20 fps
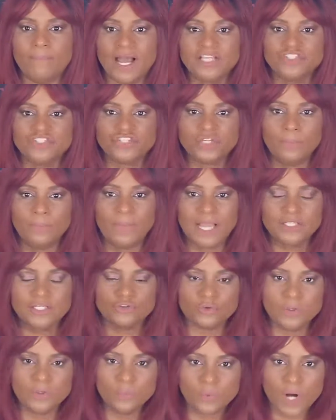My
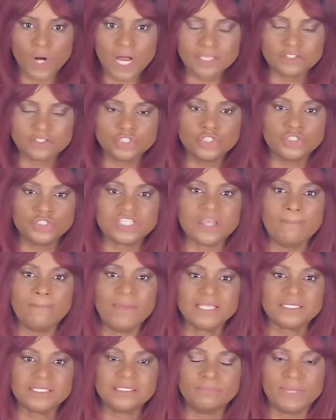dream was to send
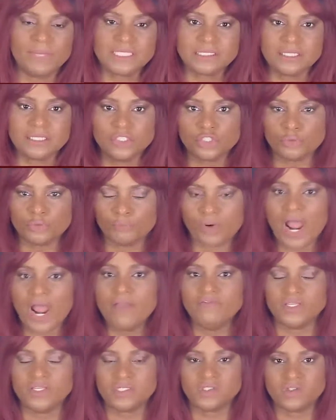my son to
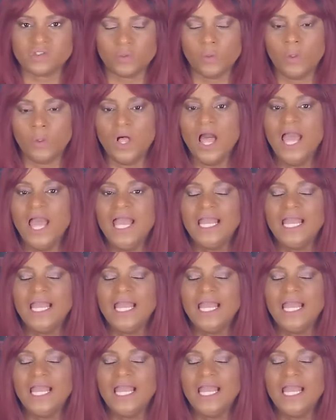private school.